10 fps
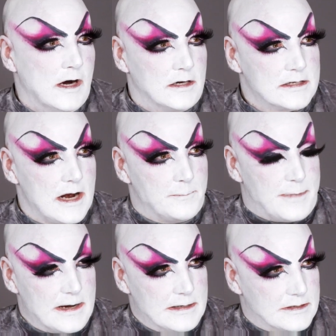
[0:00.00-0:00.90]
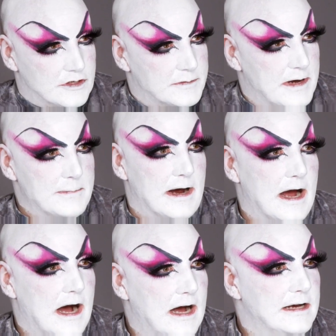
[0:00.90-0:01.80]
Look how big it just made my
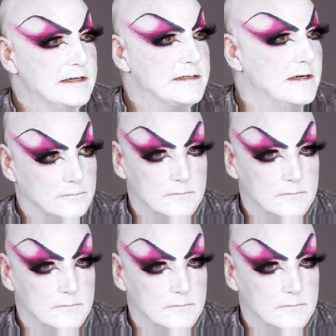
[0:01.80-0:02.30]
eyes.